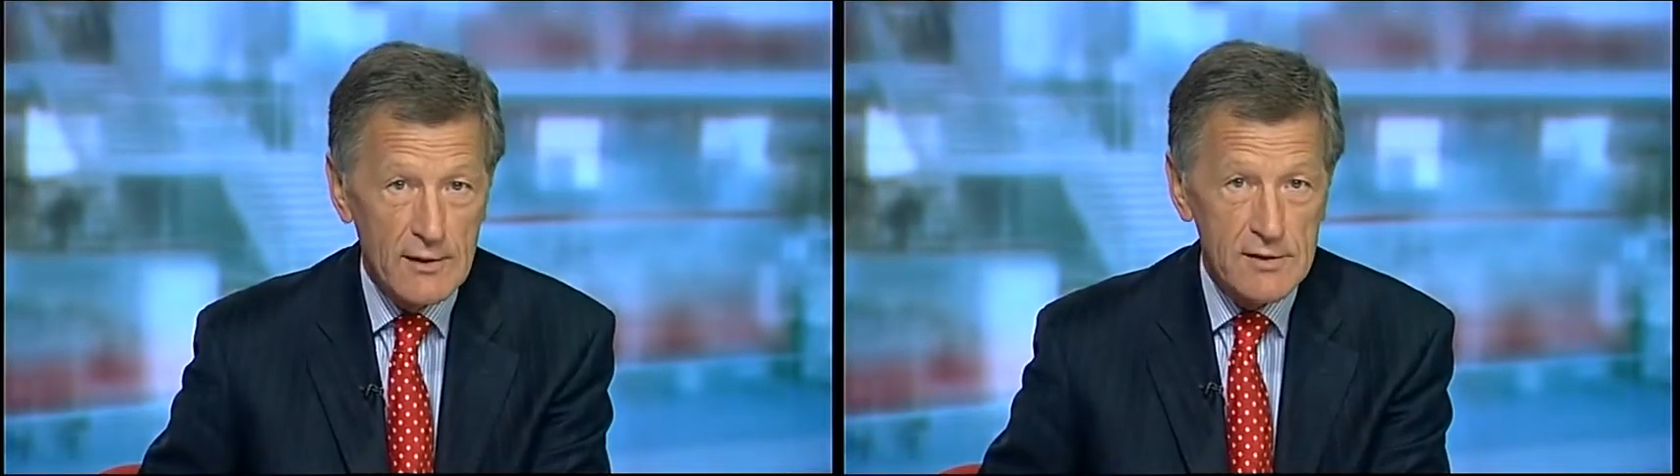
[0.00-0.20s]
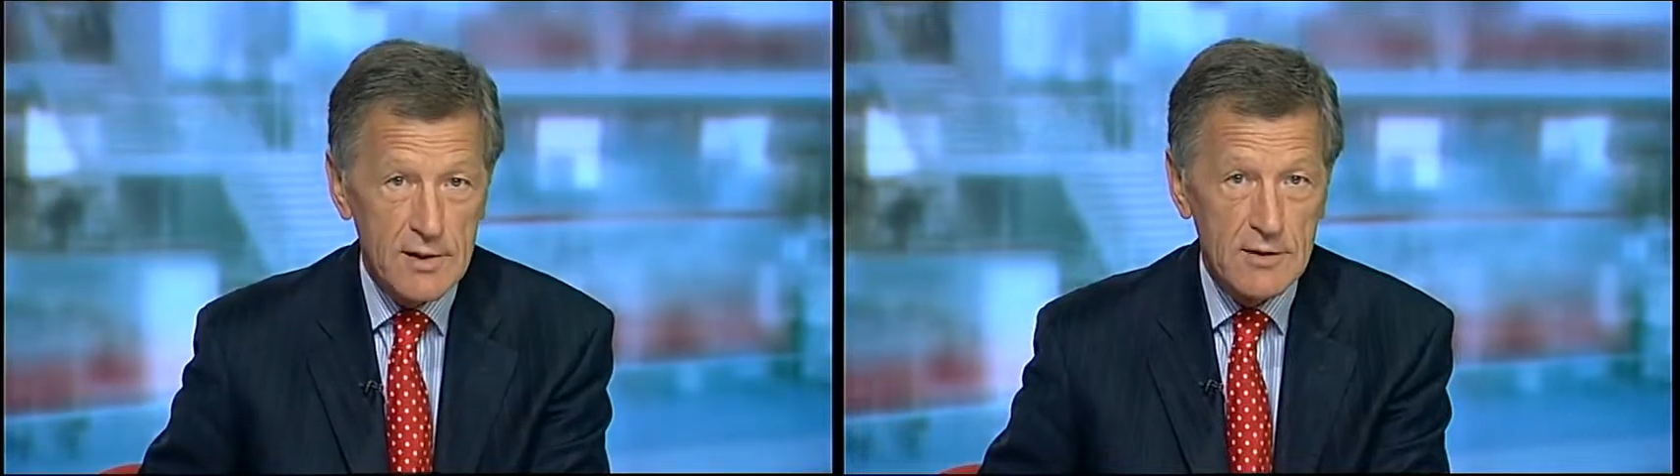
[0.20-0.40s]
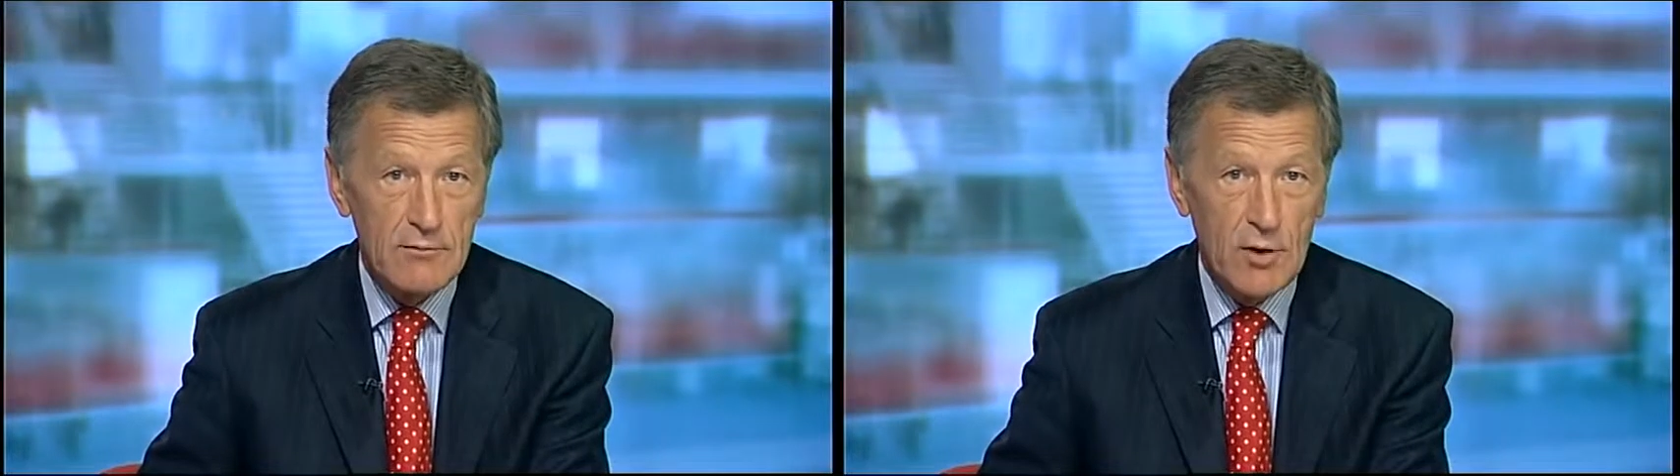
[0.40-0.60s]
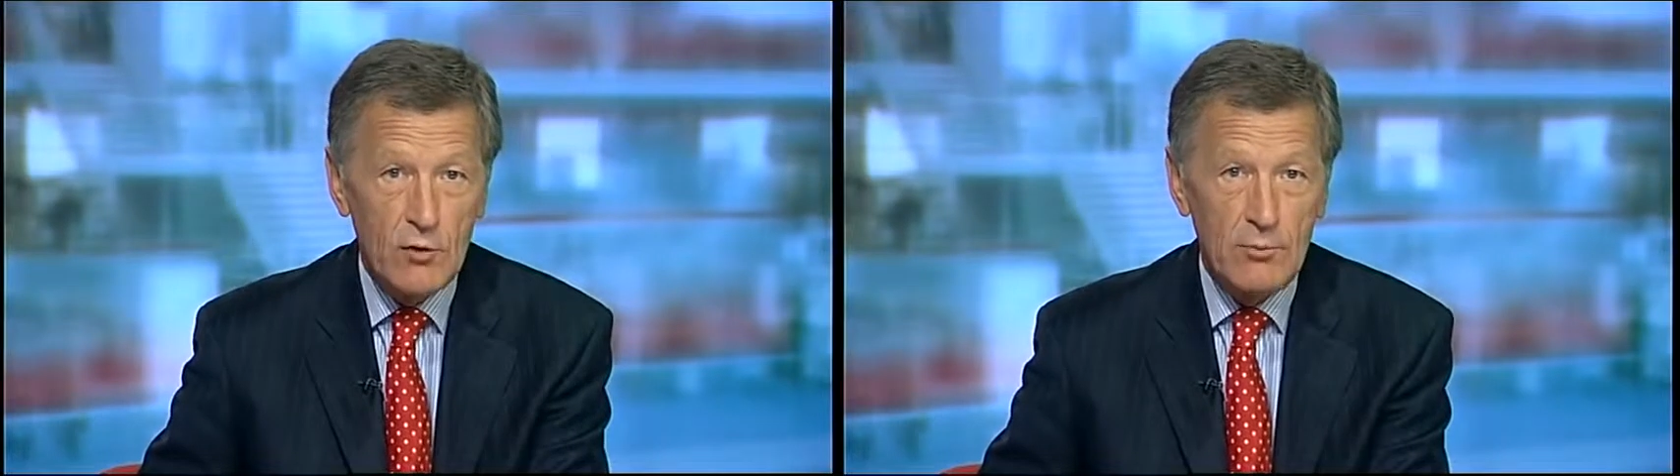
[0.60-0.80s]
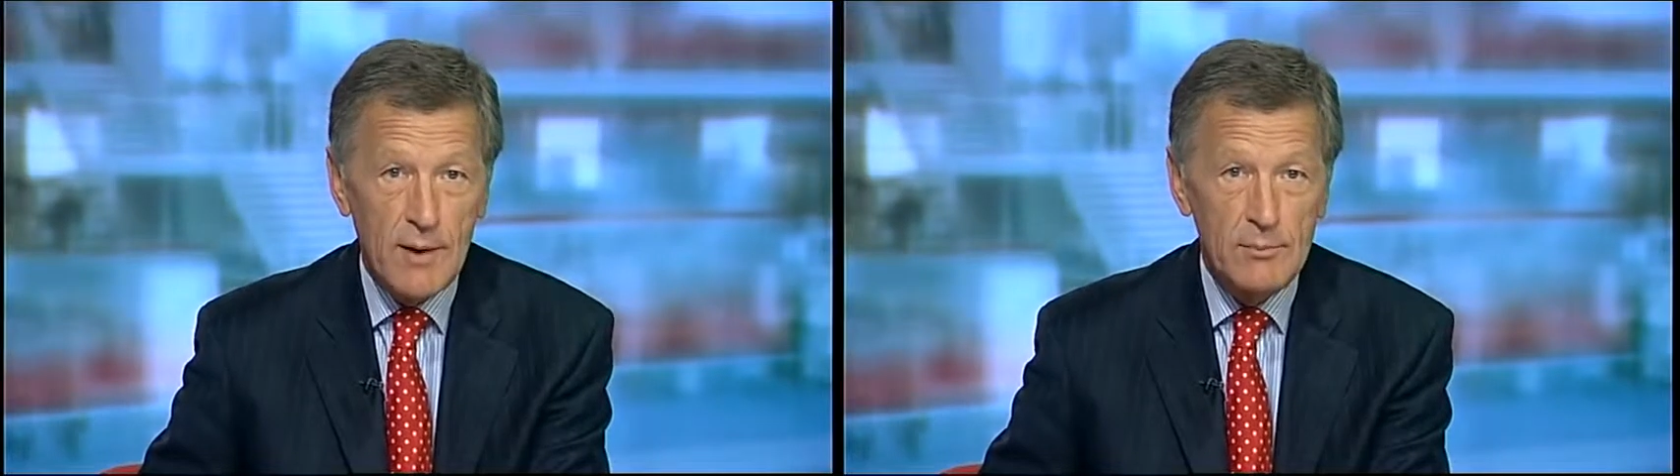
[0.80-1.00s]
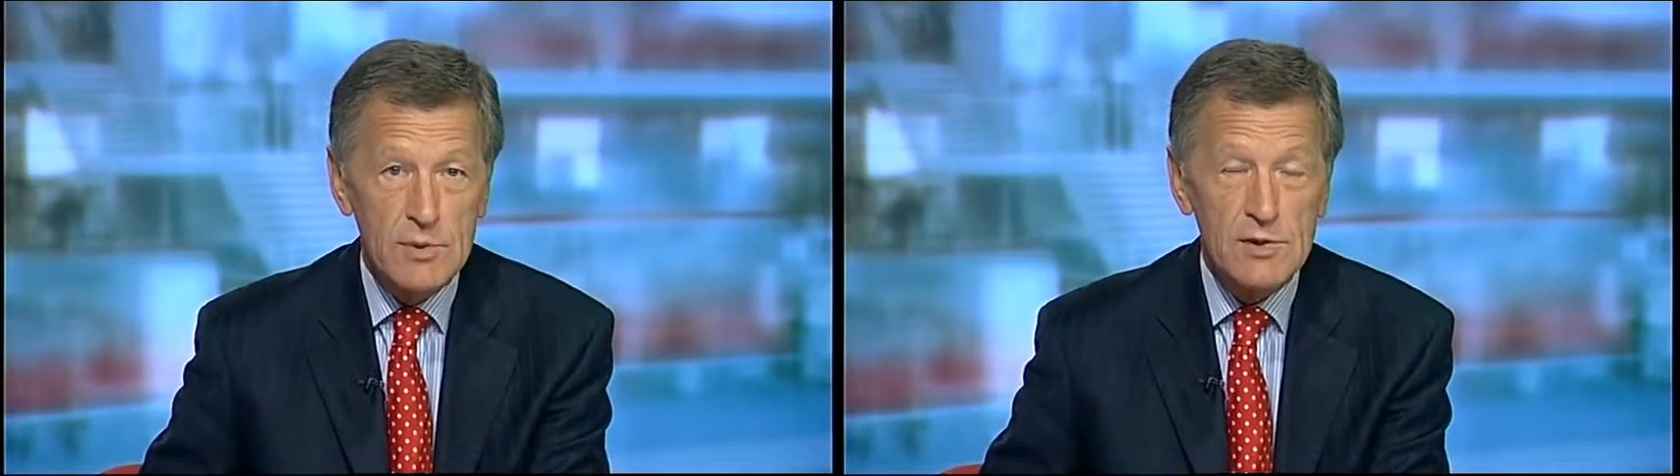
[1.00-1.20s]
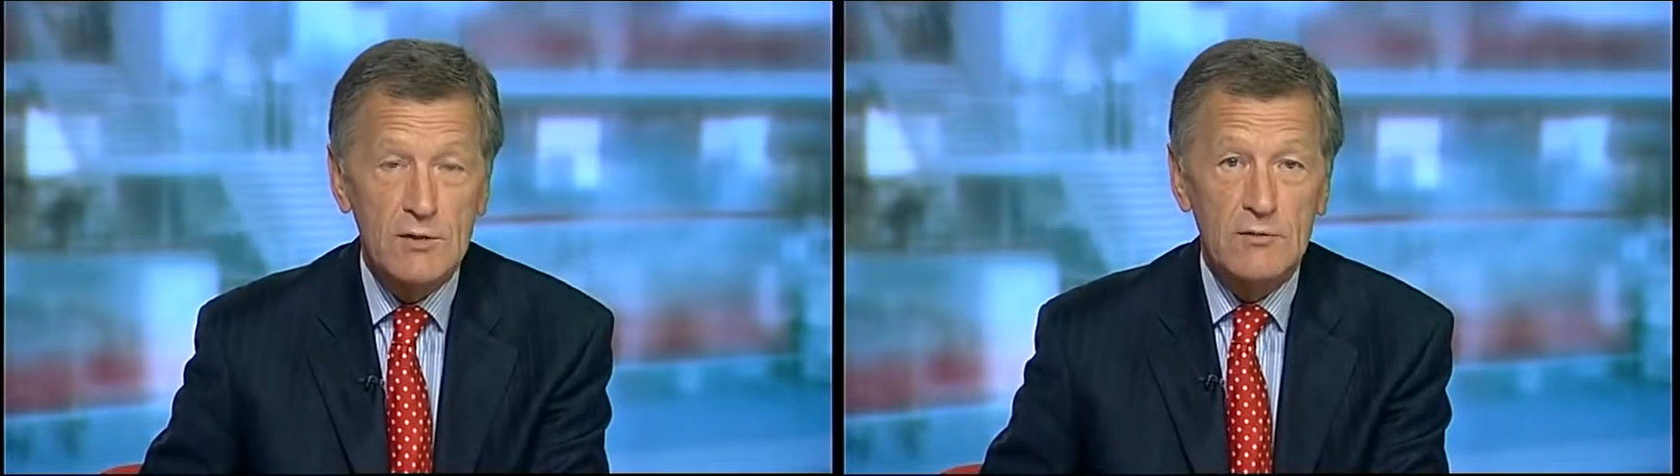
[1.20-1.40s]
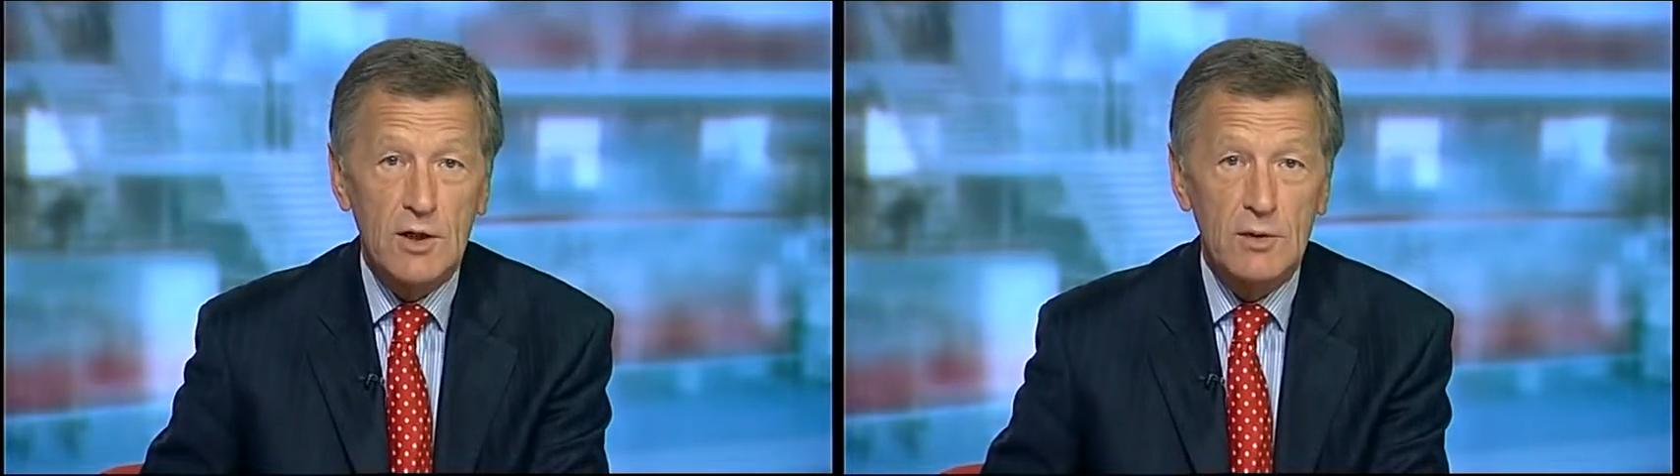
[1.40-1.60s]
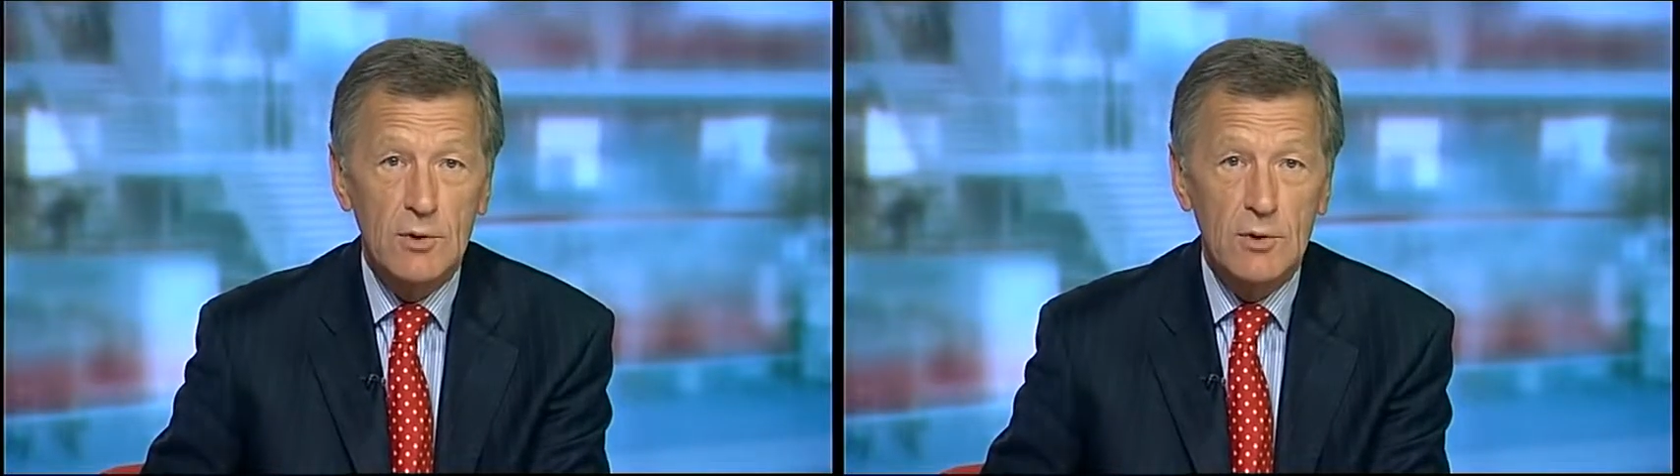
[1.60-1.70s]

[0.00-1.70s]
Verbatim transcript: hours and involve members of the